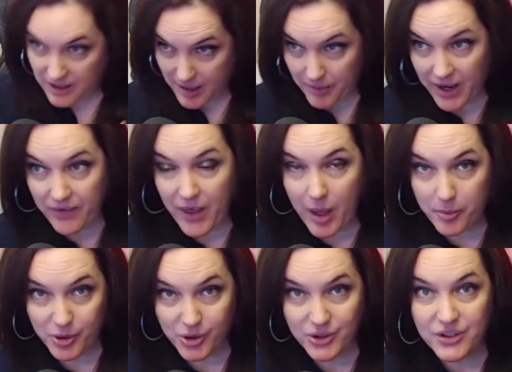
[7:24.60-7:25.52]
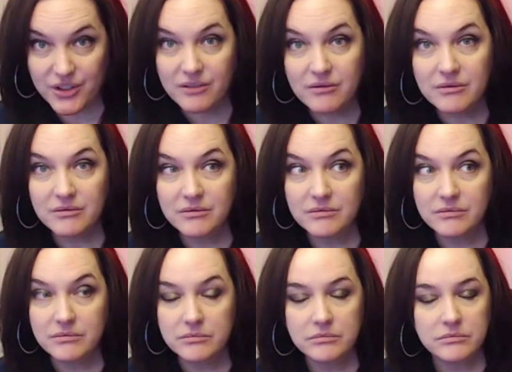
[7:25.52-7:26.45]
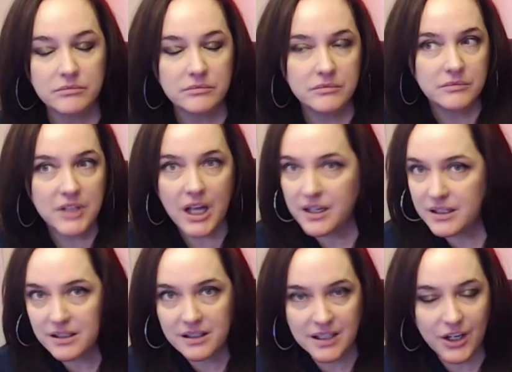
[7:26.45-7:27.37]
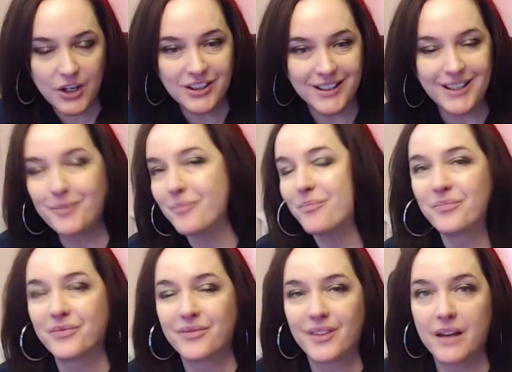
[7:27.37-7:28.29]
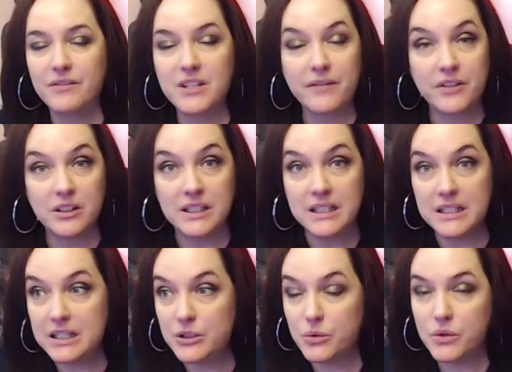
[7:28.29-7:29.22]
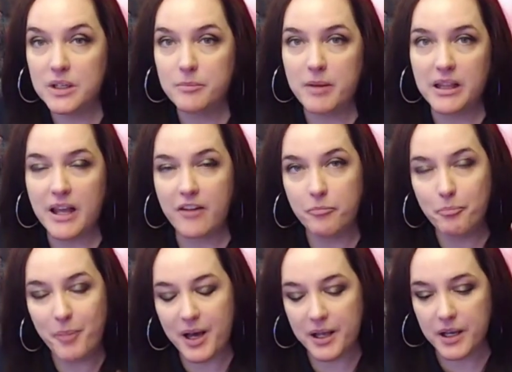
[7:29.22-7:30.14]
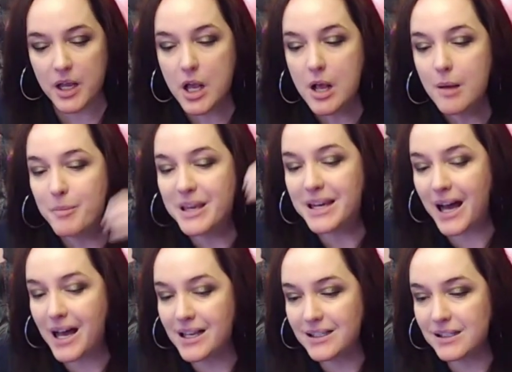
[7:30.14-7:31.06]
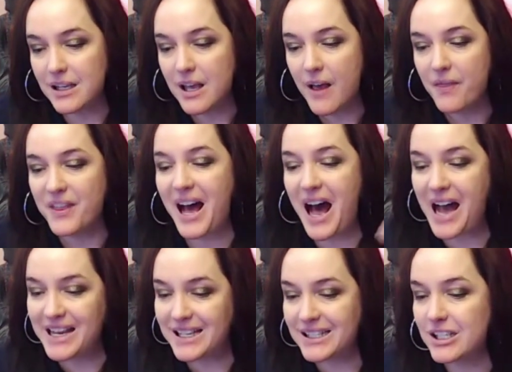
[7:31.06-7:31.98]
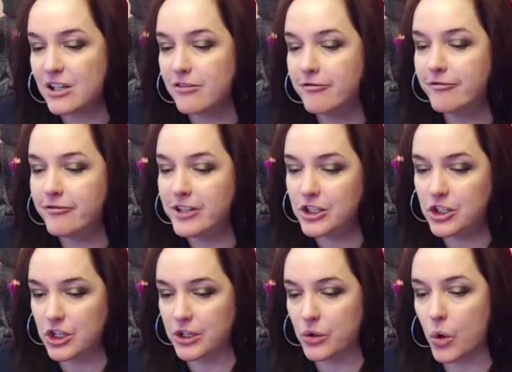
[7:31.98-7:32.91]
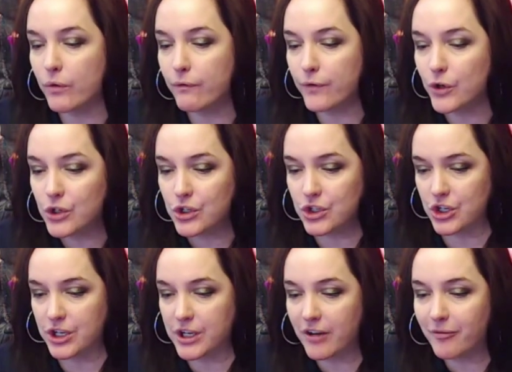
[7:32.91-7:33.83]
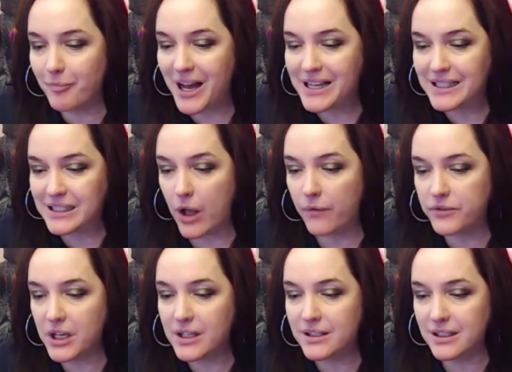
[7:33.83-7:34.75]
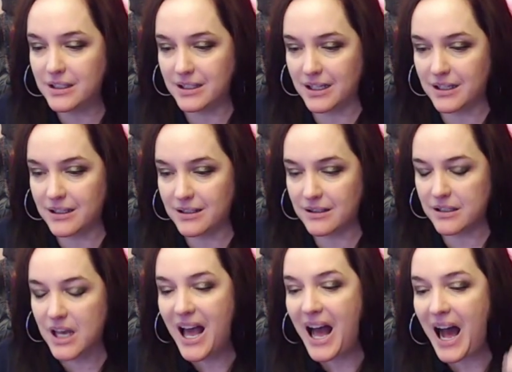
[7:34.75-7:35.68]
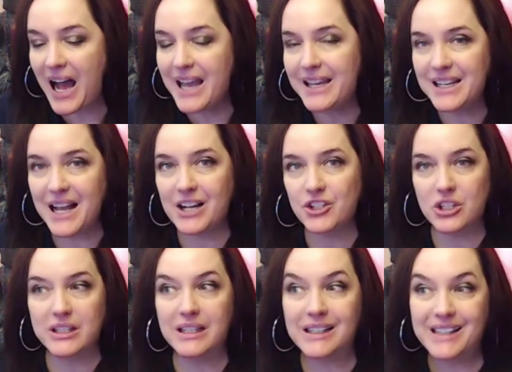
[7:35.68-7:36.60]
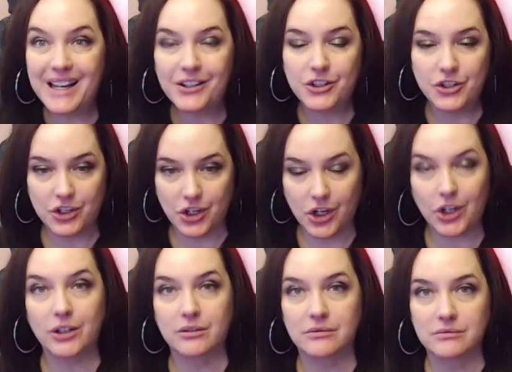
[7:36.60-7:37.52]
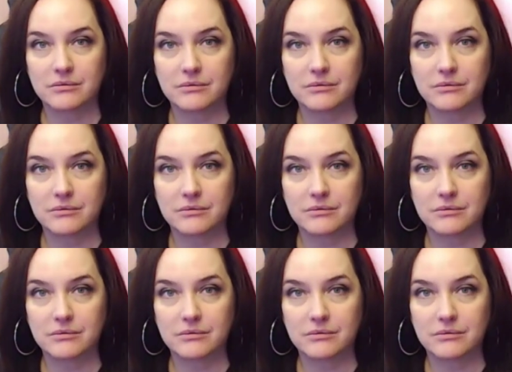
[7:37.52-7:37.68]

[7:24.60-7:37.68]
Am I that person? Not necessarily. I've definitely detoured in my life, but because the highest vision or version of myself does exist, I can actually connect to her.